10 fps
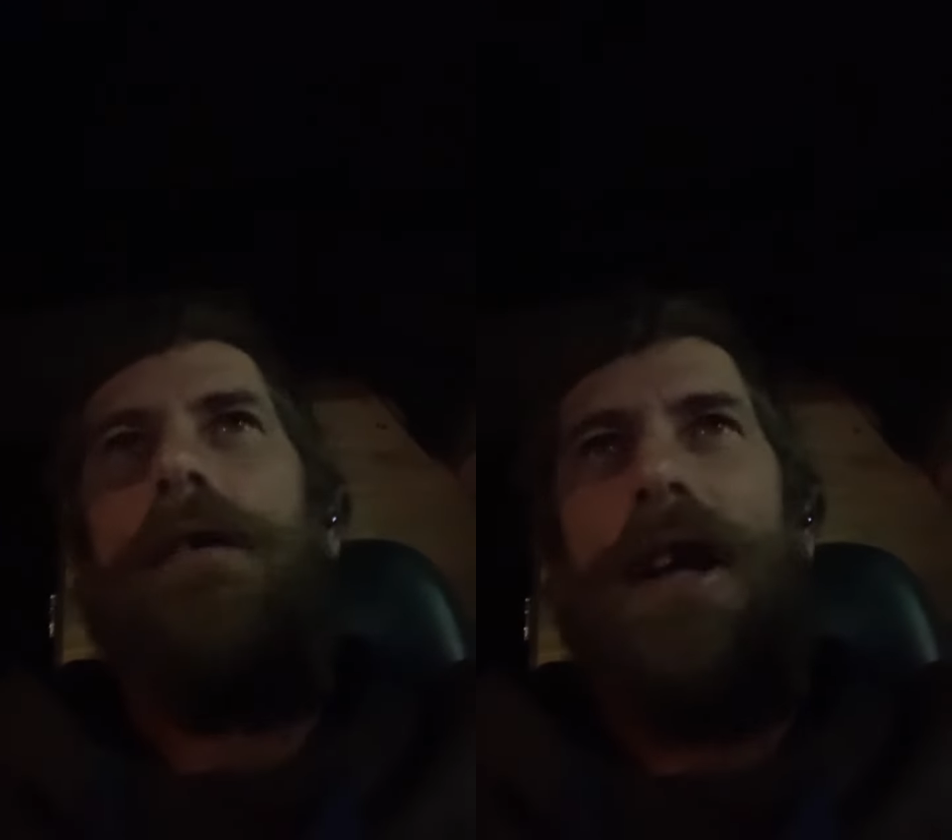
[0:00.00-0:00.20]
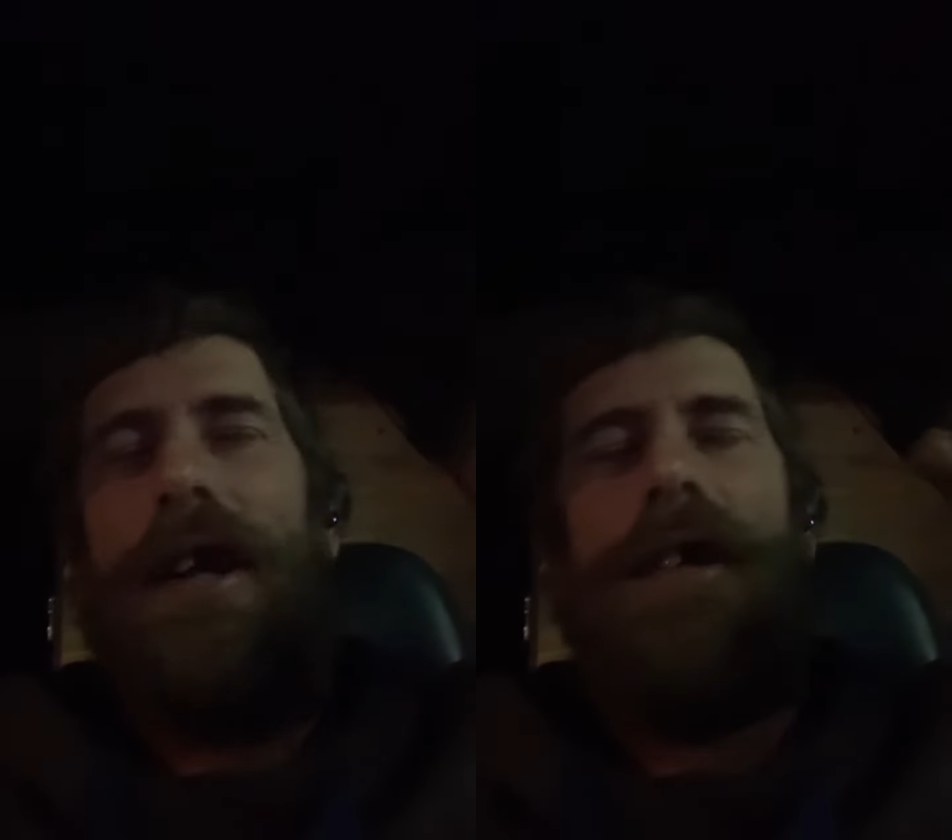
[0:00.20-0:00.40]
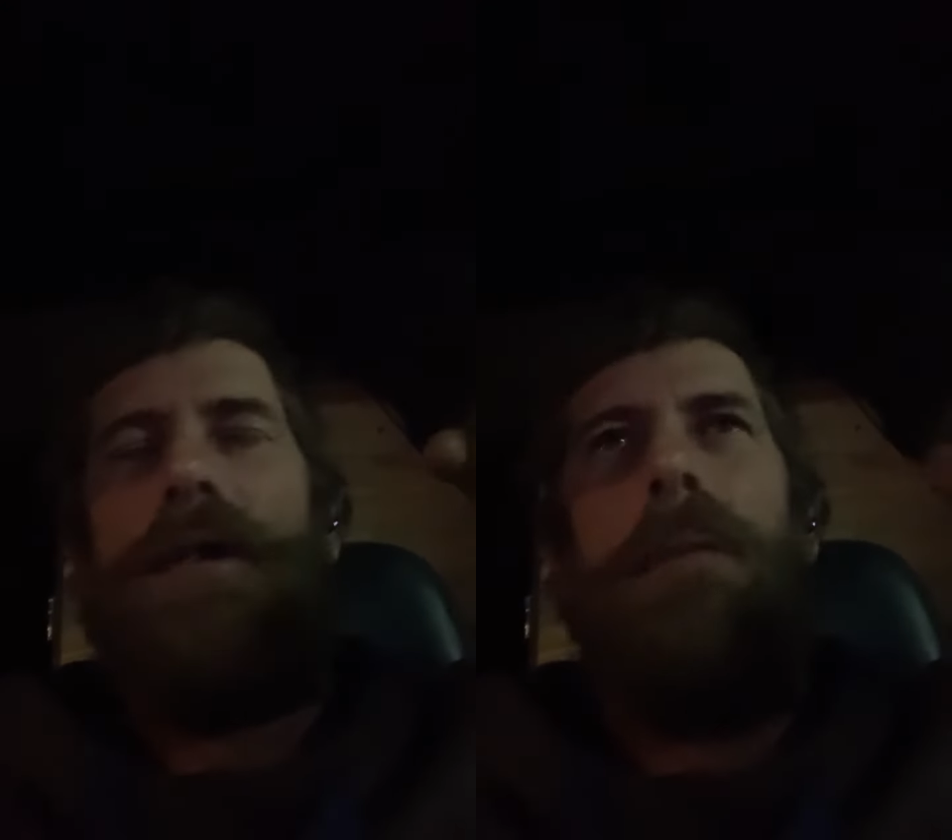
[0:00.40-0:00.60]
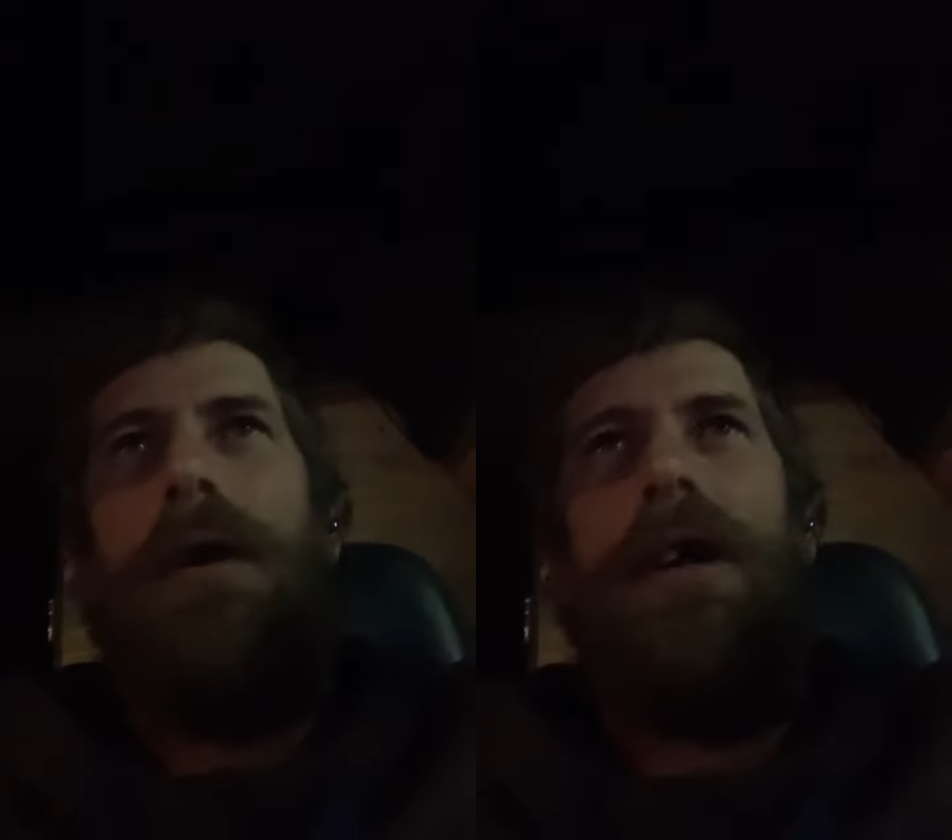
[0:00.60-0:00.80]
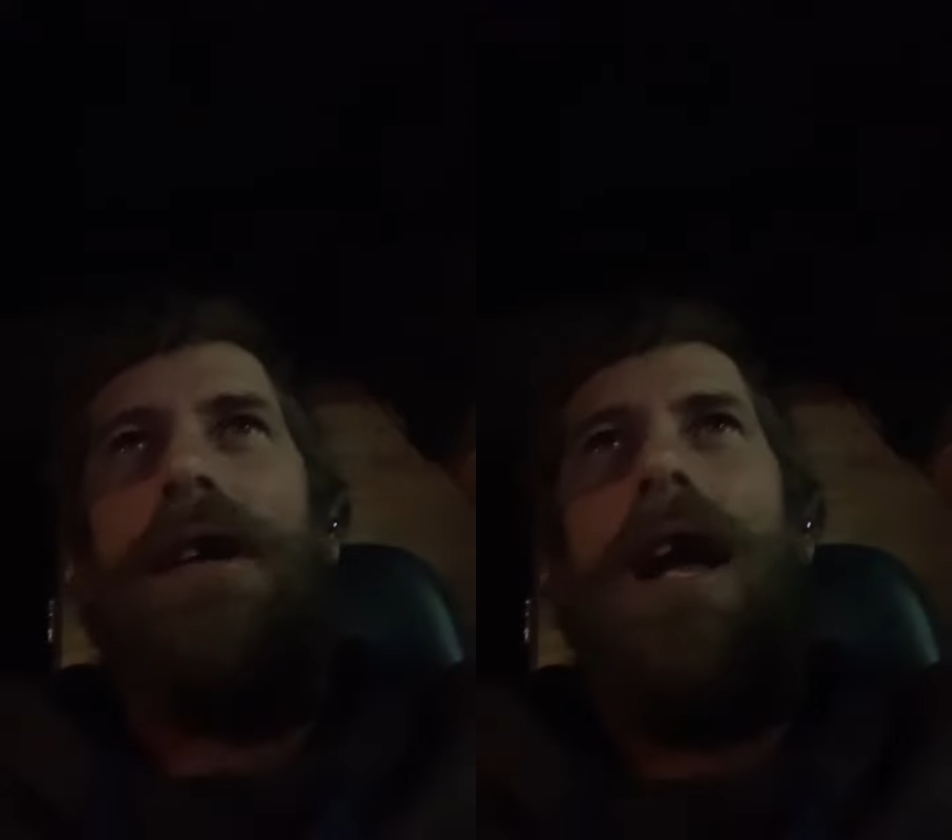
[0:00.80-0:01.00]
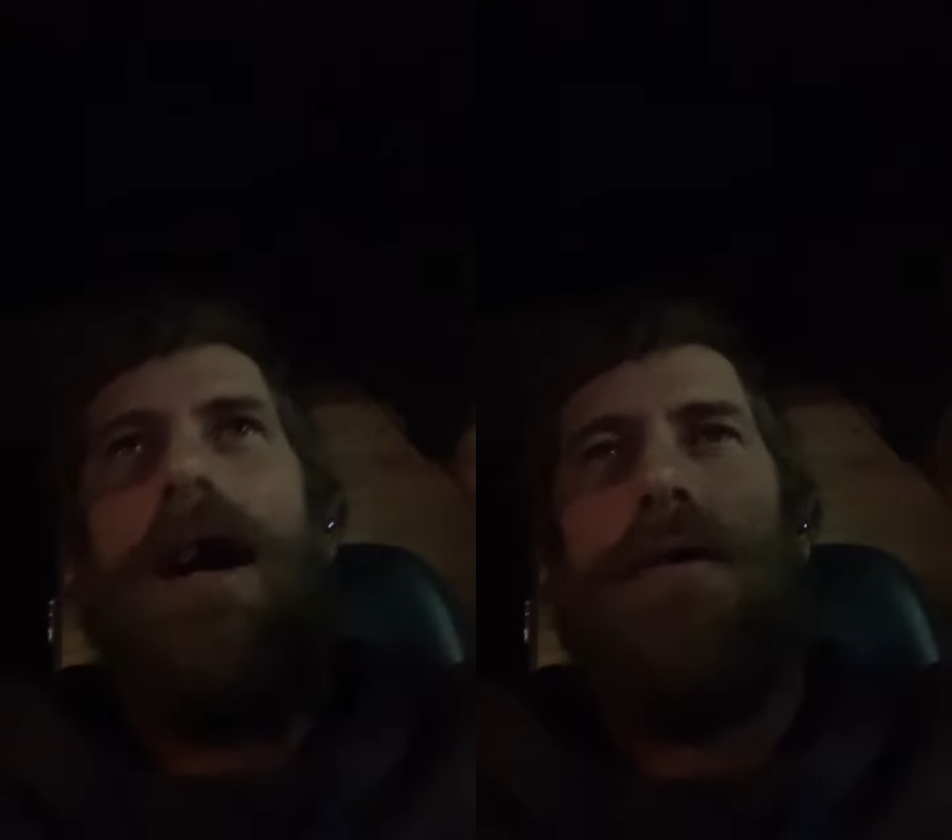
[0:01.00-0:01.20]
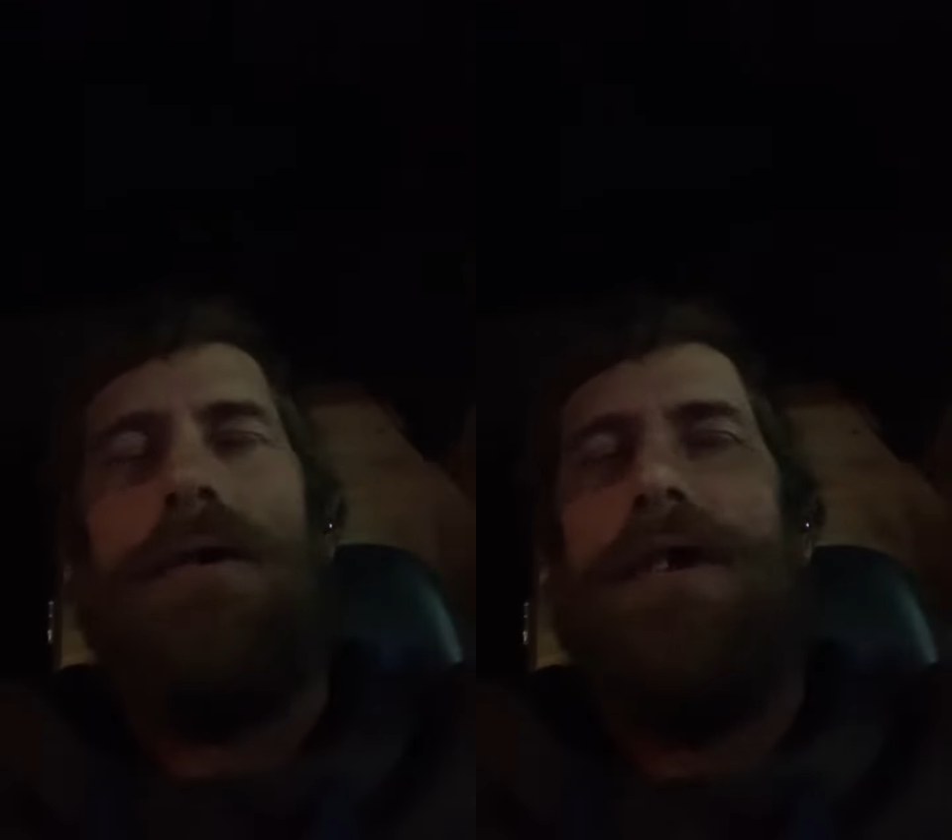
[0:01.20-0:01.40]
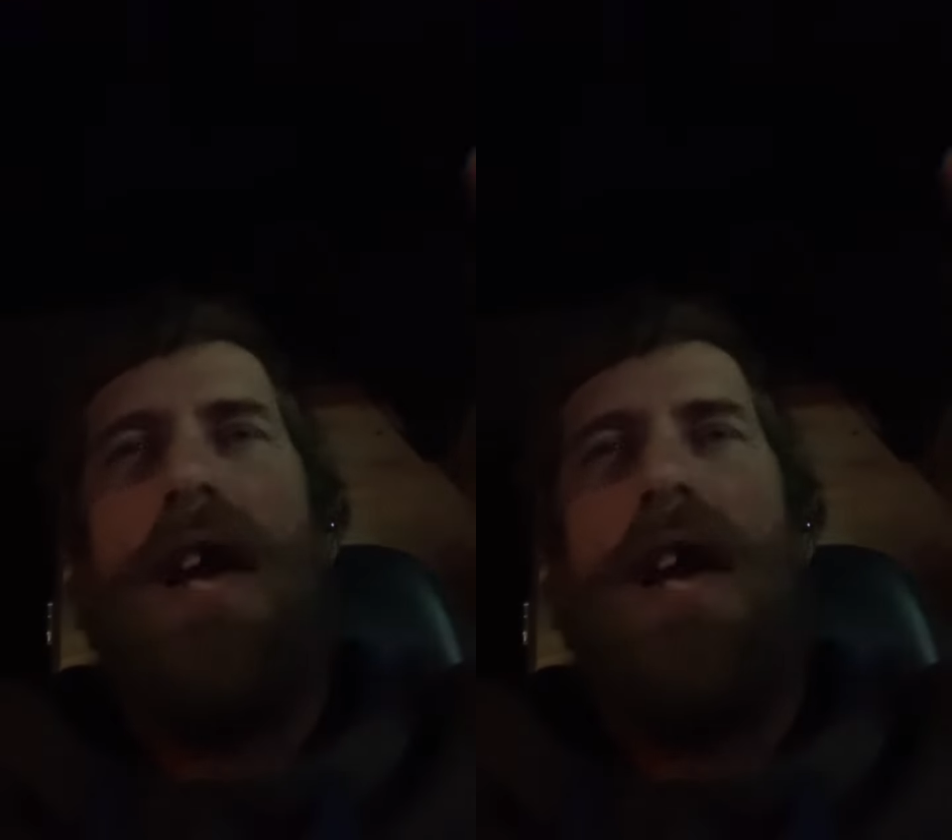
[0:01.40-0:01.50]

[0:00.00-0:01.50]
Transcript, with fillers: like in the parking lot or in